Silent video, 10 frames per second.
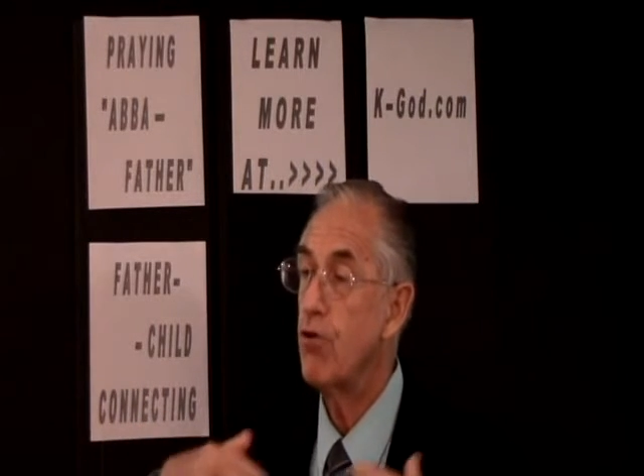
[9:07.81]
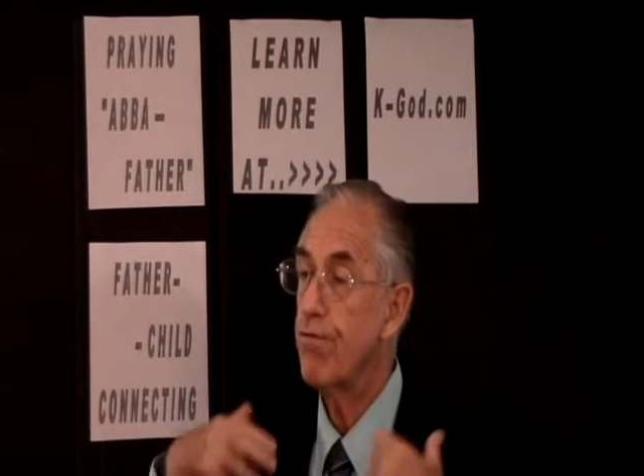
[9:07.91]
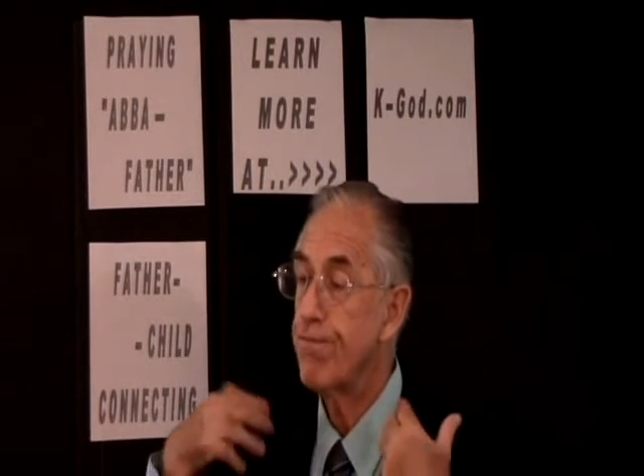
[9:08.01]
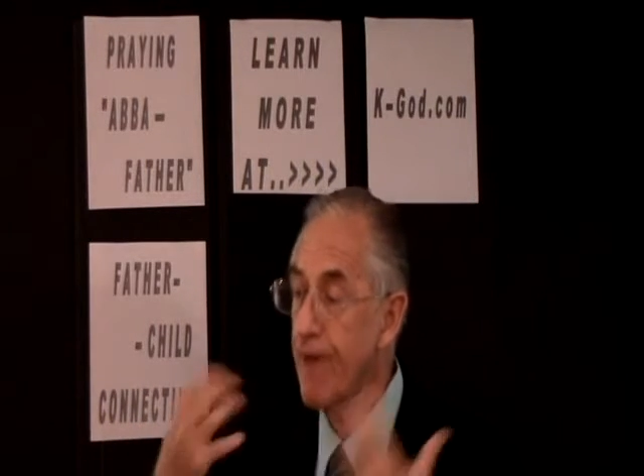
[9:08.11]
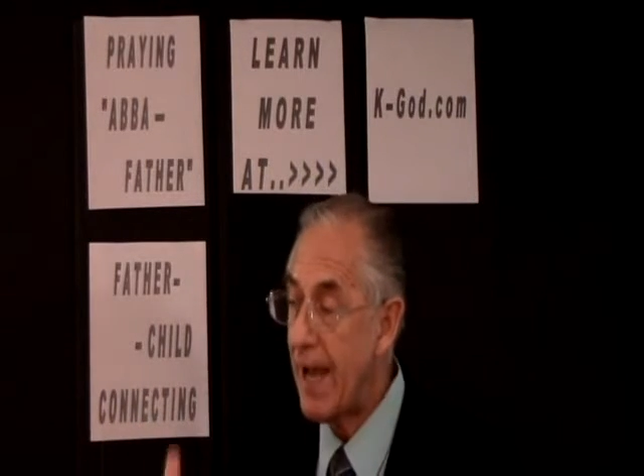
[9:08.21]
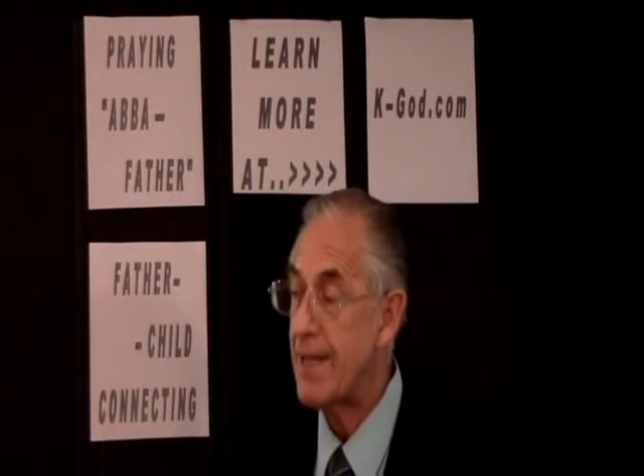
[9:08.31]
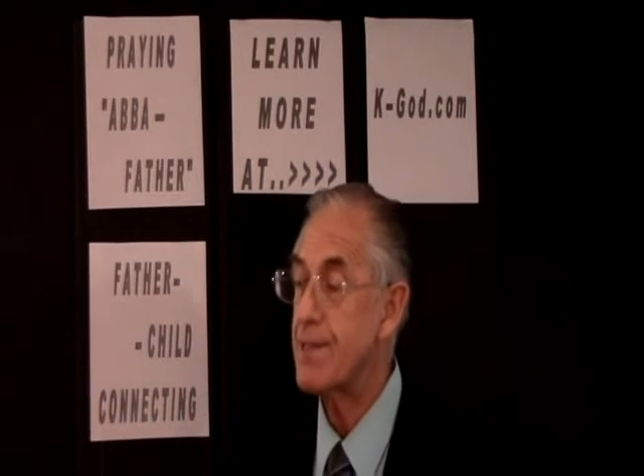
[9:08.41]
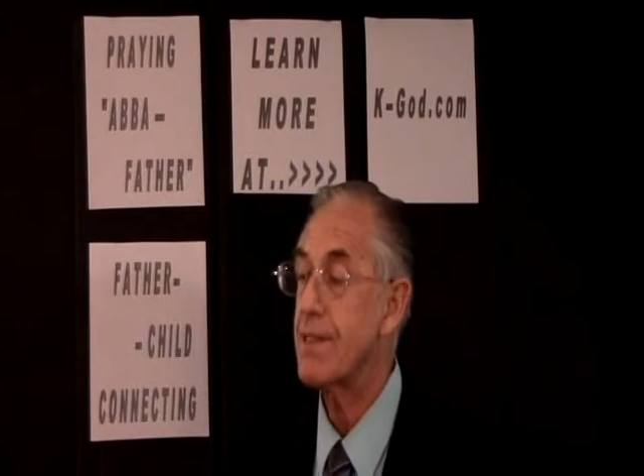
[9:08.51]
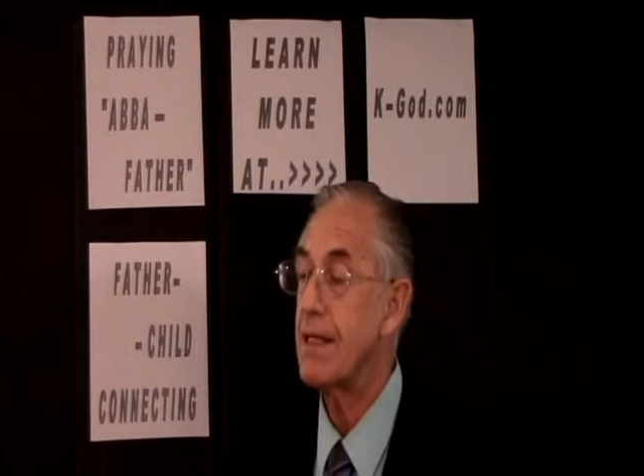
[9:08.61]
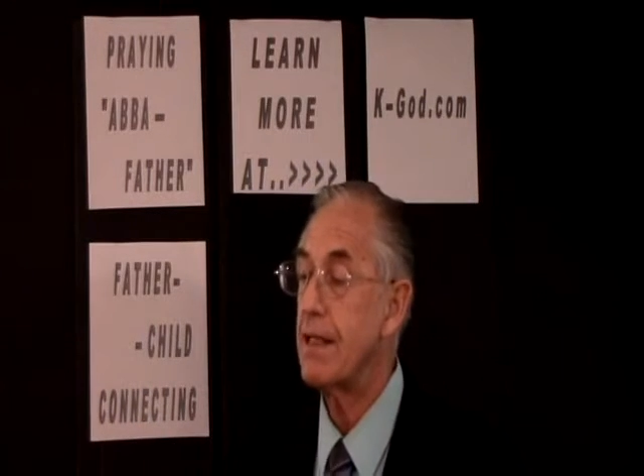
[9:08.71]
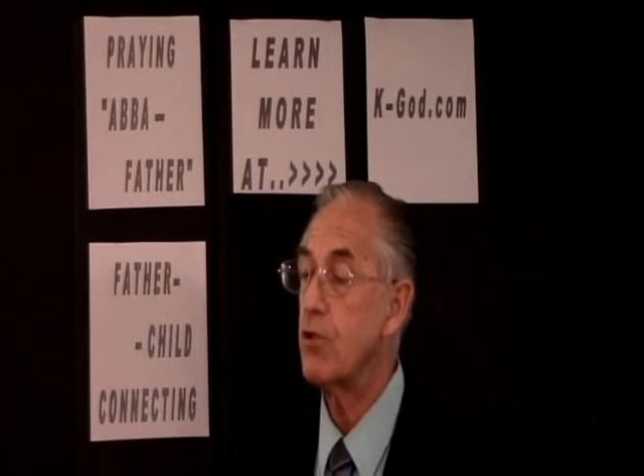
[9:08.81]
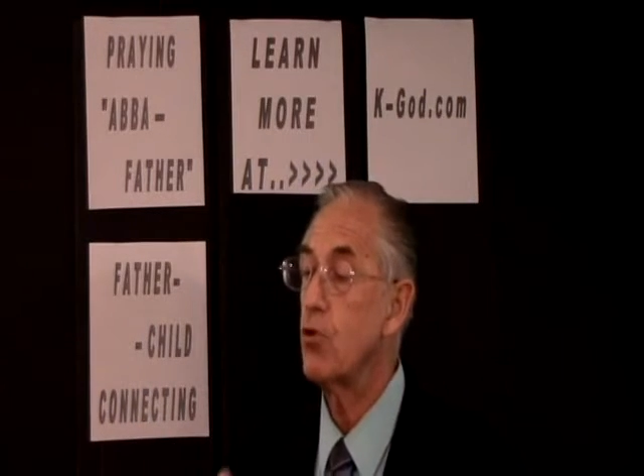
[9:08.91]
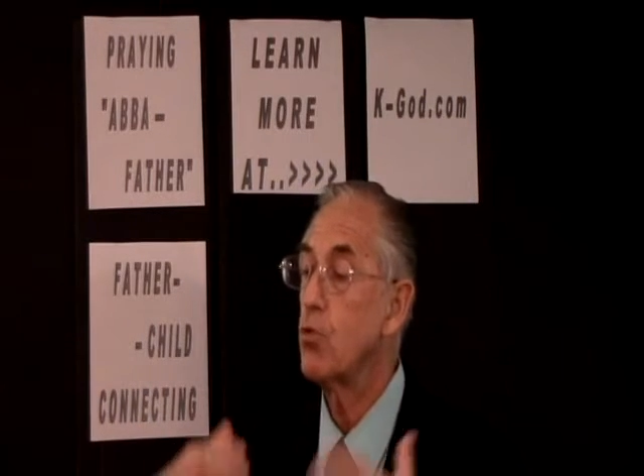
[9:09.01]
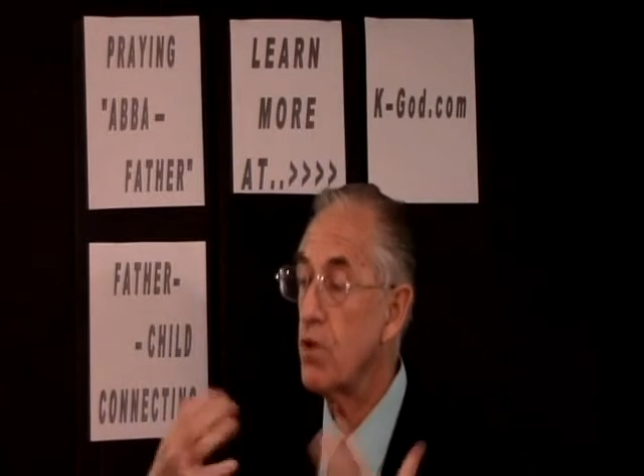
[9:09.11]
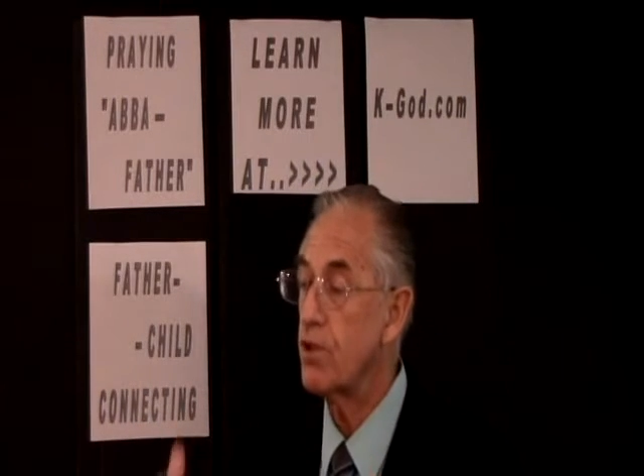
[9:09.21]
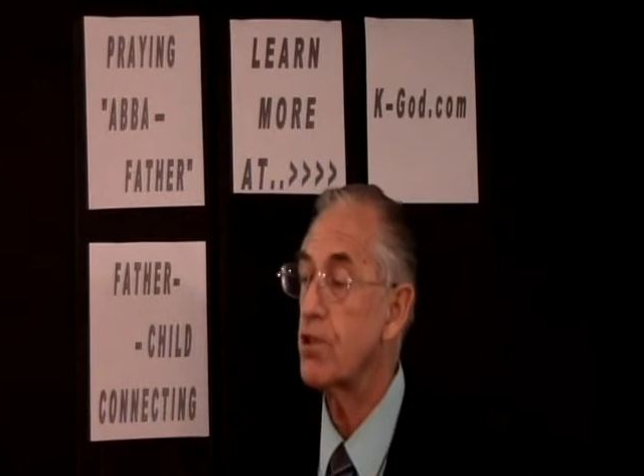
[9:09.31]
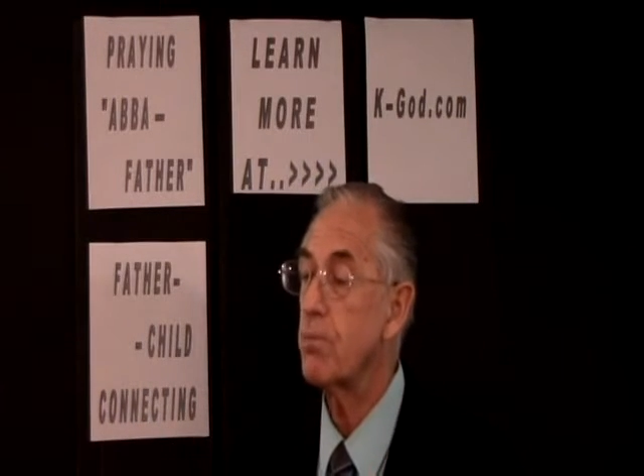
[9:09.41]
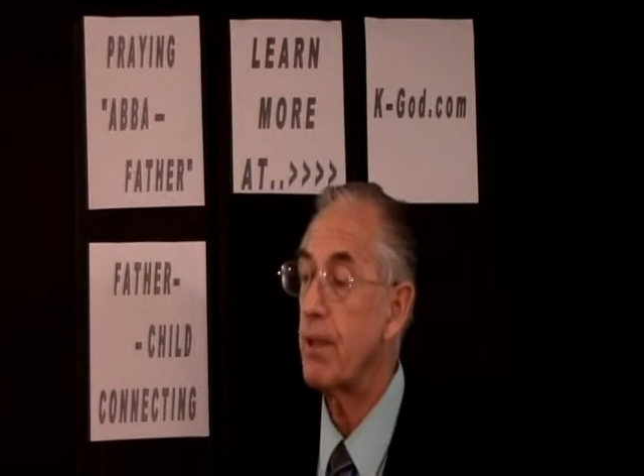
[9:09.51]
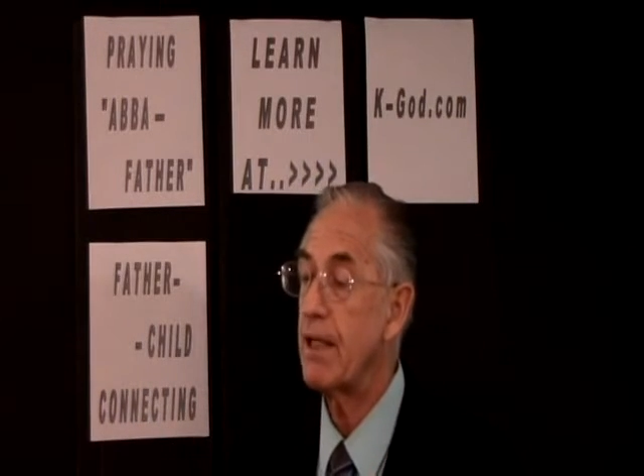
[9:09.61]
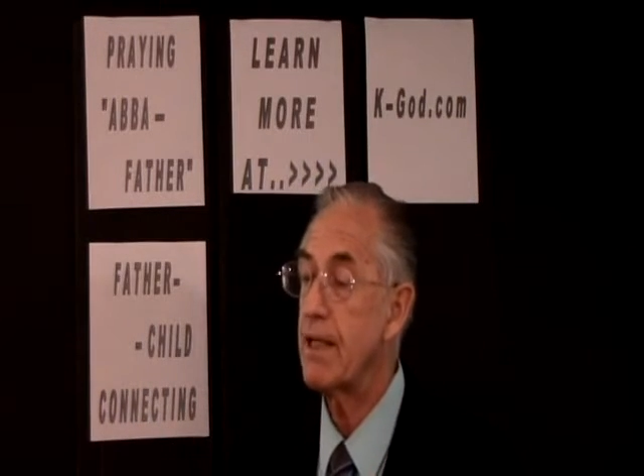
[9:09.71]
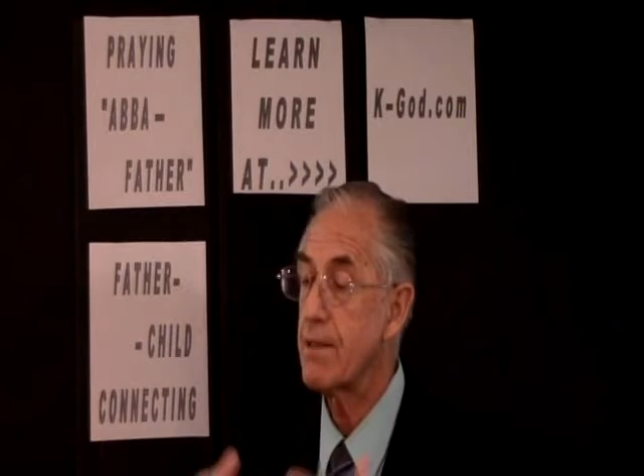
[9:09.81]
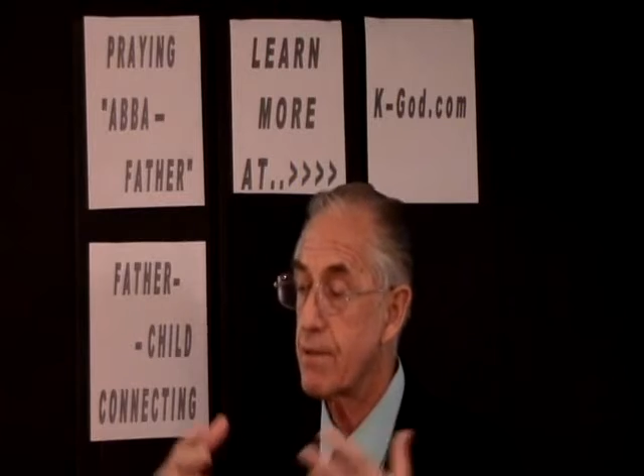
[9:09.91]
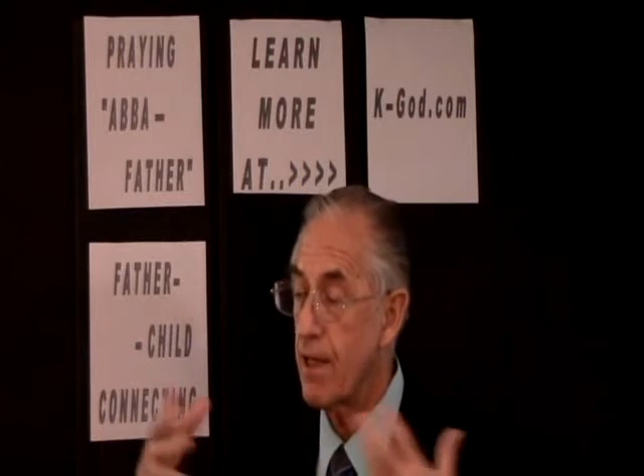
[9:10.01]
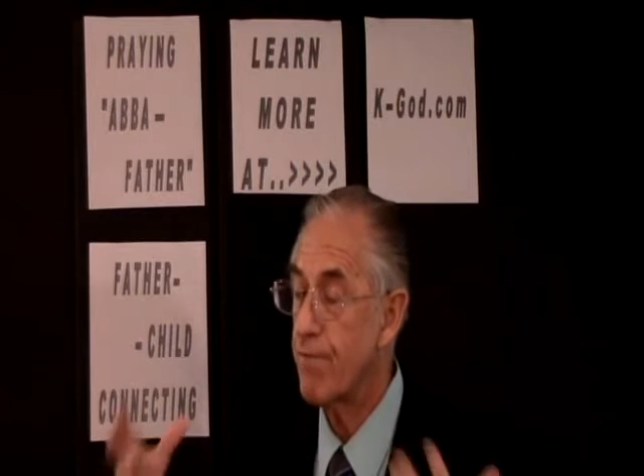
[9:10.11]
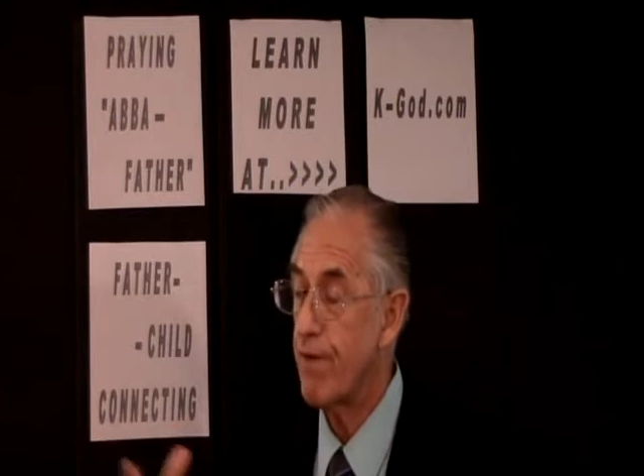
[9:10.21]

You're fasting, you're worshiping as